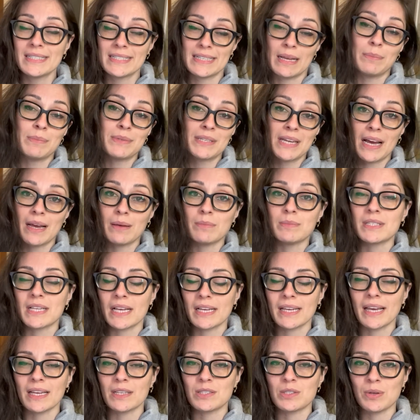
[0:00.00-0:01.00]
Sometimes,
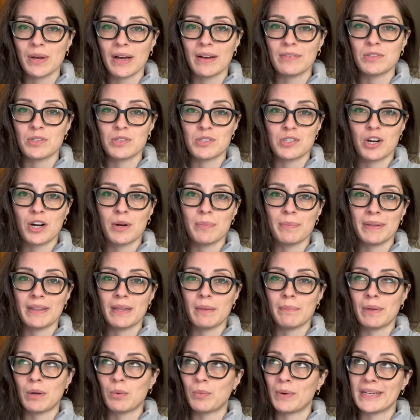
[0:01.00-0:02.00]
I guess, you have to tarp in
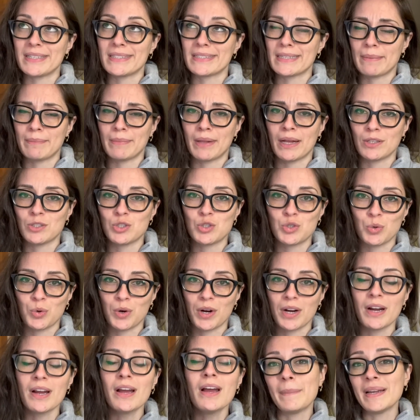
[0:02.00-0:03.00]
the Midwest, I'm not
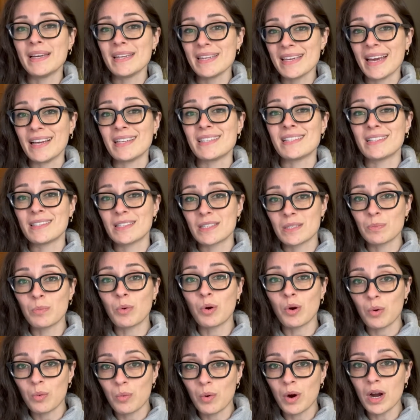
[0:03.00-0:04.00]
sure. But yes, it's
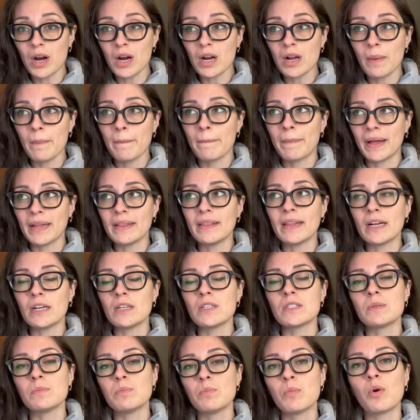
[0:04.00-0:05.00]
more work, but
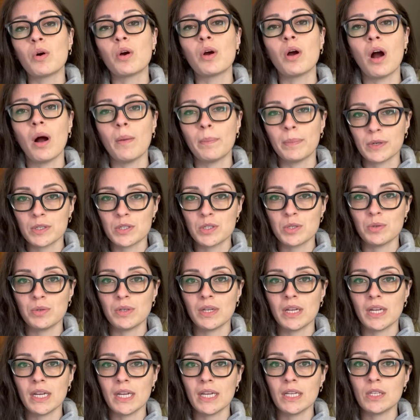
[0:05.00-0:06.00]
there's more
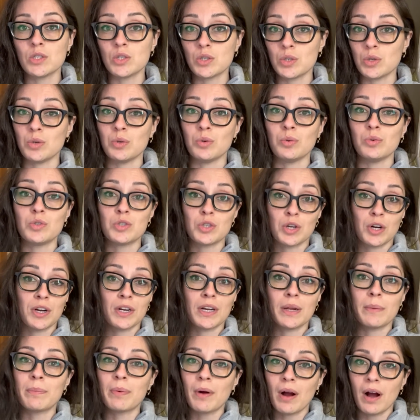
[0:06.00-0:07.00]
opportunity to
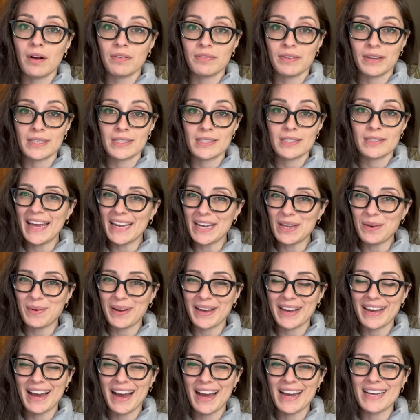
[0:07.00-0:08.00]
turn a profit.
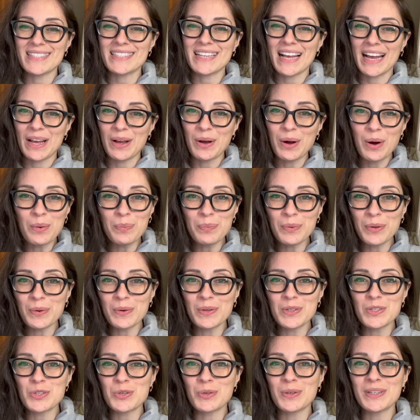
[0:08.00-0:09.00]
Anyway, guys, I hope you
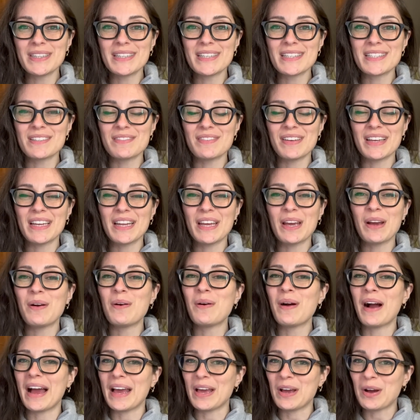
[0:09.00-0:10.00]
enjoyed this
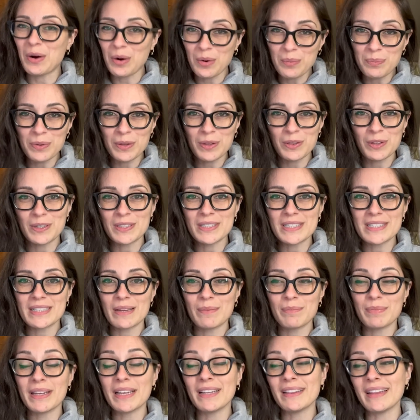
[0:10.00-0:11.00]
video. I hope you learned
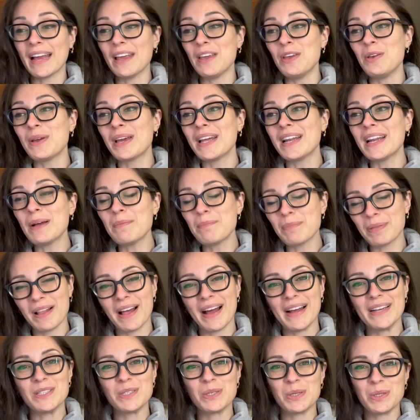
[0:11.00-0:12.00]
something that you can
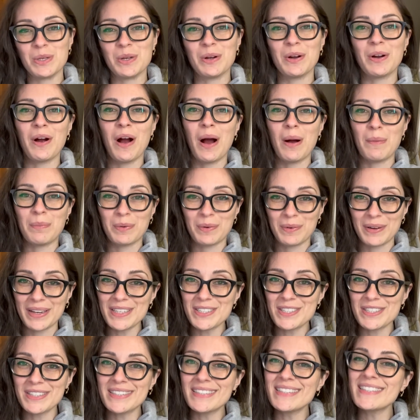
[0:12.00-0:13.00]
apply to your
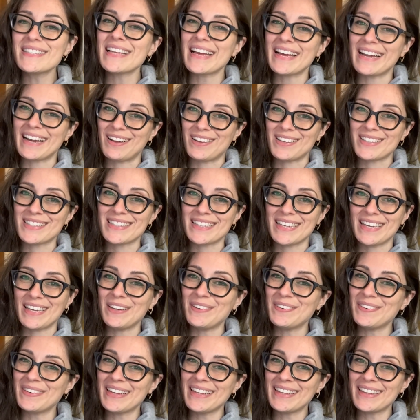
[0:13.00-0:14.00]
operations, and I'll see
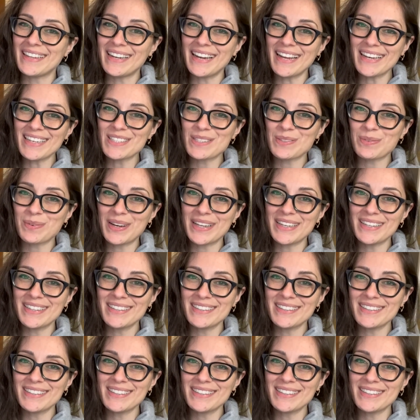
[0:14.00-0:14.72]
you in the next one.